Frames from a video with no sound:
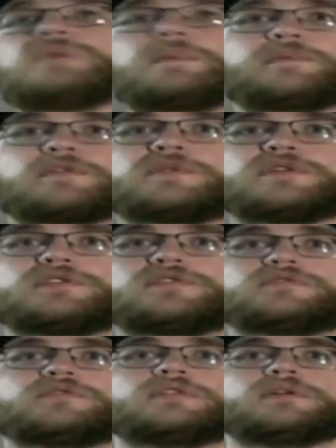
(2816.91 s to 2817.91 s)
um,
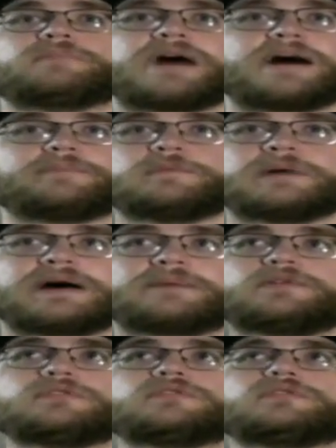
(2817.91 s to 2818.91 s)
Ripper Roo,
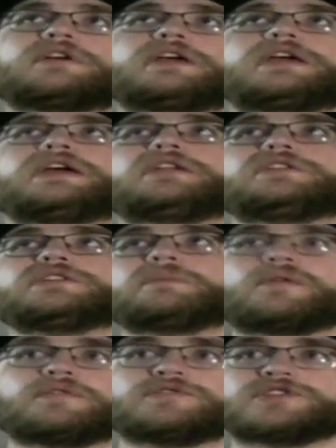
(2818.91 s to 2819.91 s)
Papu
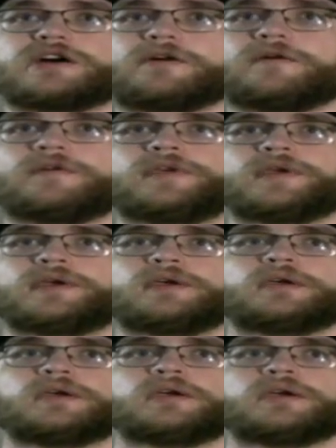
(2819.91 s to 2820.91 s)
Papu, and
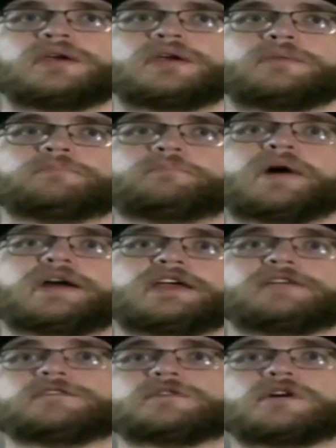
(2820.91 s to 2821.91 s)
Komodo Joe.
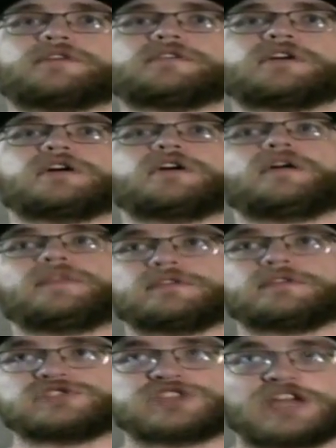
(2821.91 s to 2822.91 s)
But if
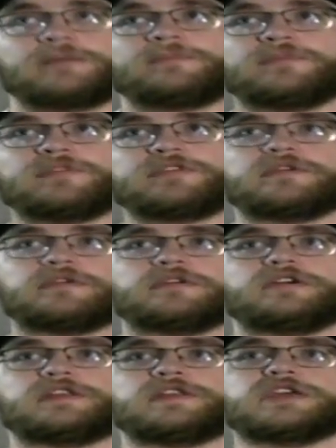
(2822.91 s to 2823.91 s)
you also got all the
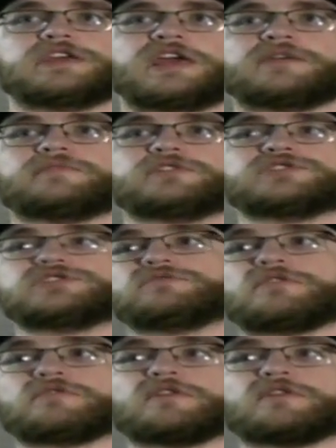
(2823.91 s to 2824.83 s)
gems in the